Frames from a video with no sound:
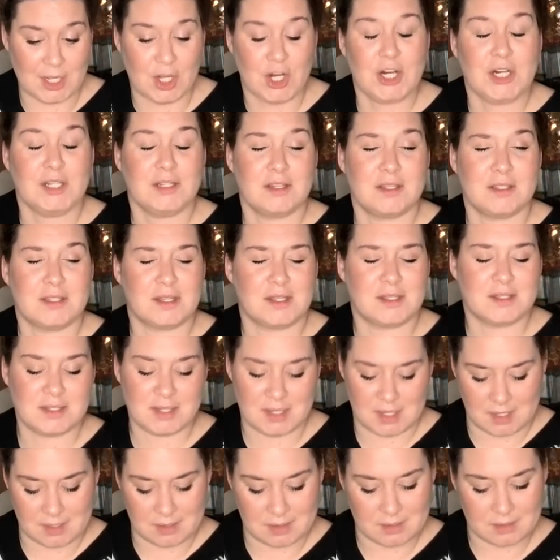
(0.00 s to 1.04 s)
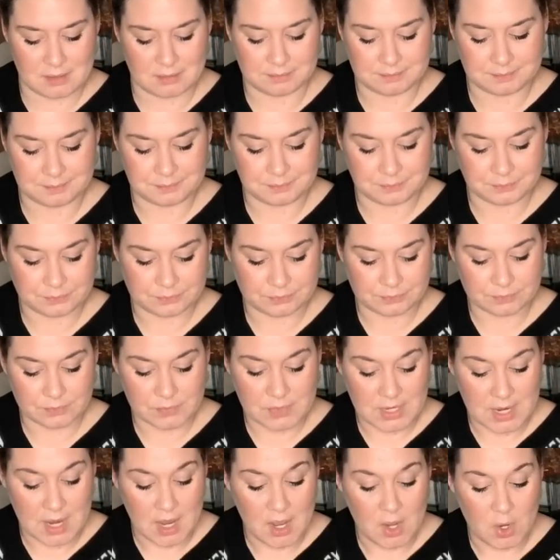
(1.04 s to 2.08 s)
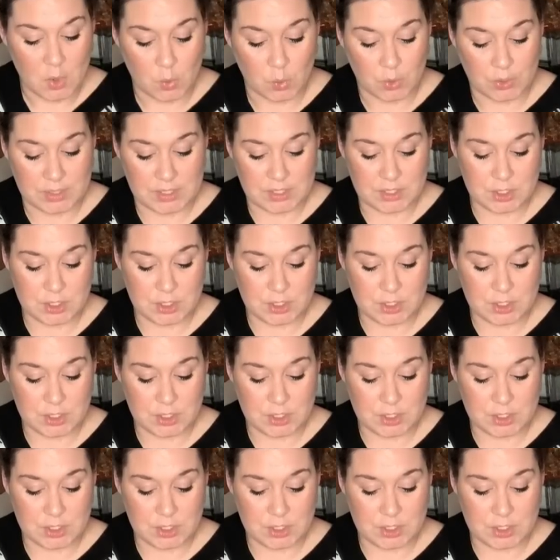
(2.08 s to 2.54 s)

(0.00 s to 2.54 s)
on the 16th were these